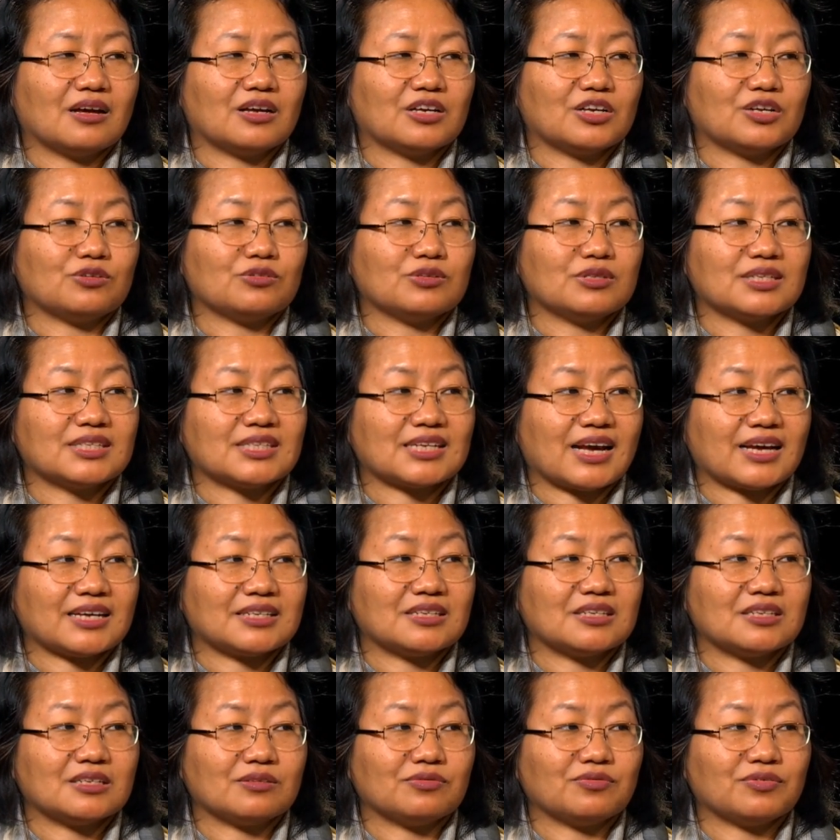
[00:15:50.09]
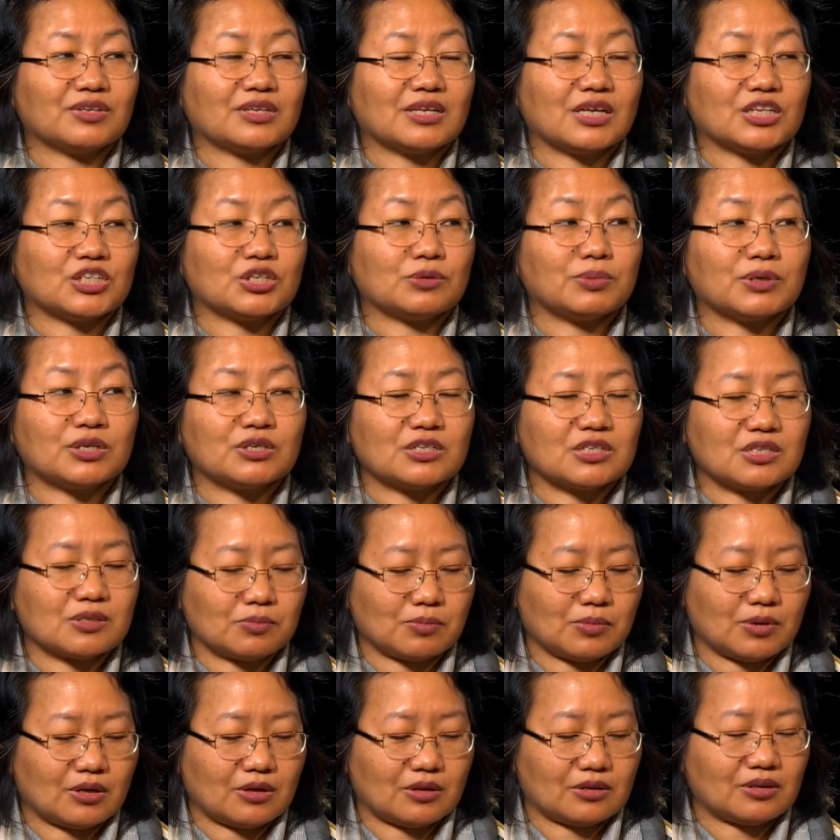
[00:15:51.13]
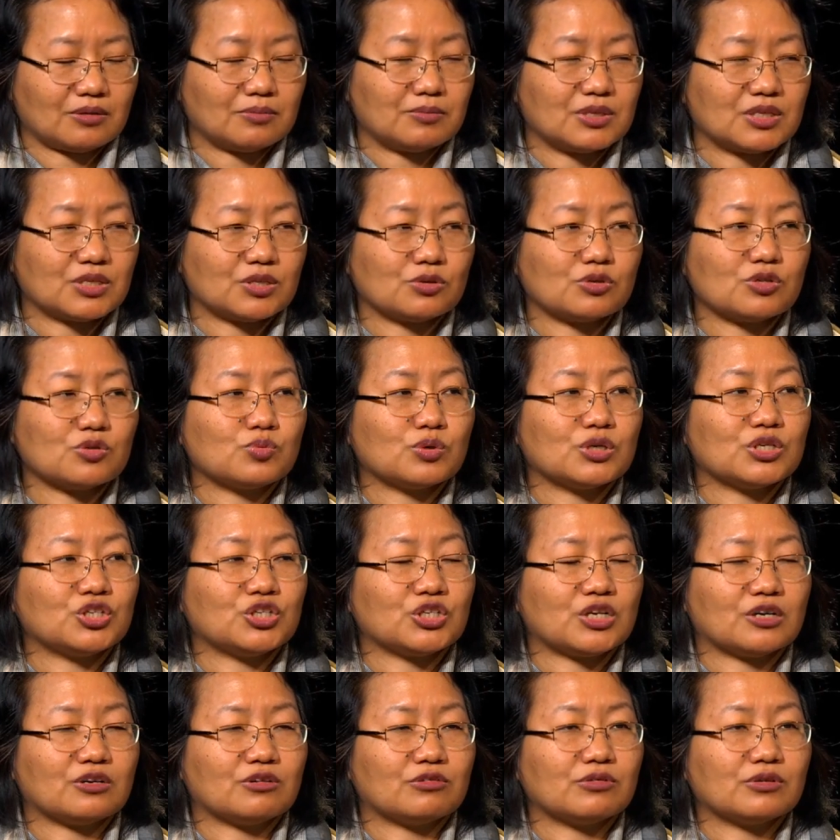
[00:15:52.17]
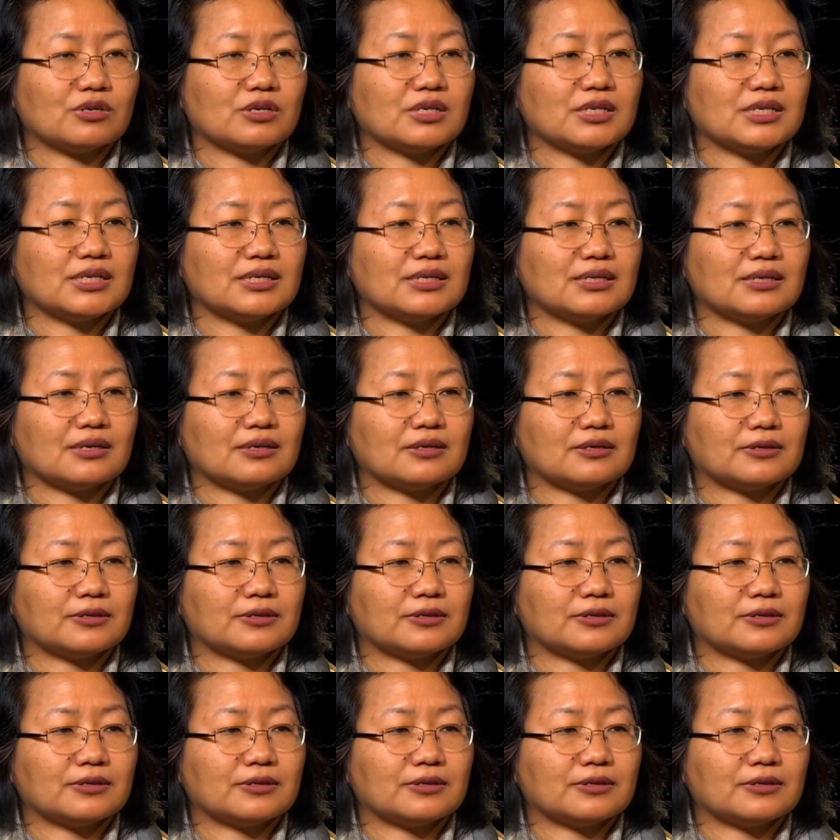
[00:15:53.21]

This identification, because the Mizos were generally